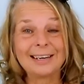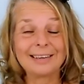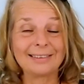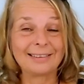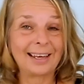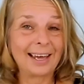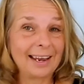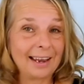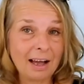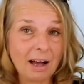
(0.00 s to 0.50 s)

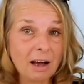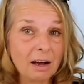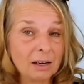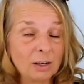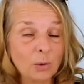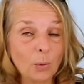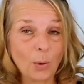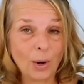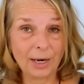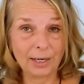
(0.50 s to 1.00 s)
They are
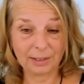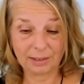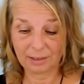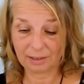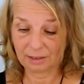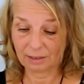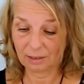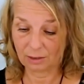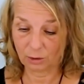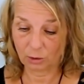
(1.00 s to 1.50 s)

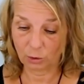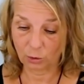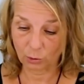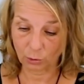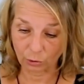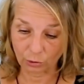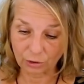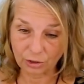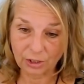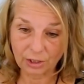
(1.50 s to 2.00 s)
quite
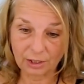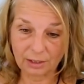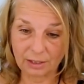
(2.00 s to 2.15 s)
good,